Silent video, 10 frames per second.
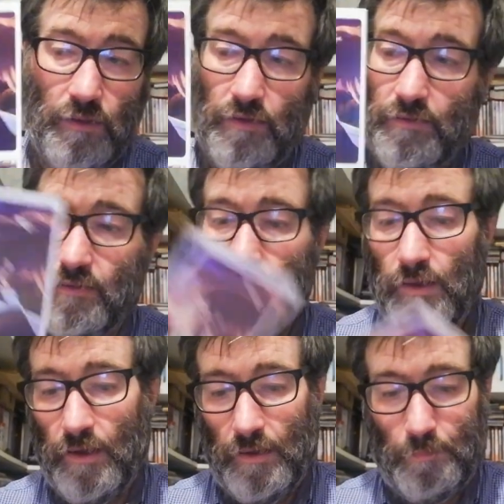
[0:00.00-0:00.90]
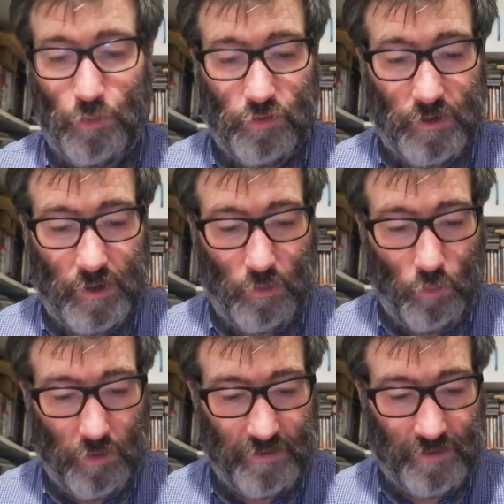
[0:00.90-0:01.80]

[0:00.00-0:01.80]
This postcard was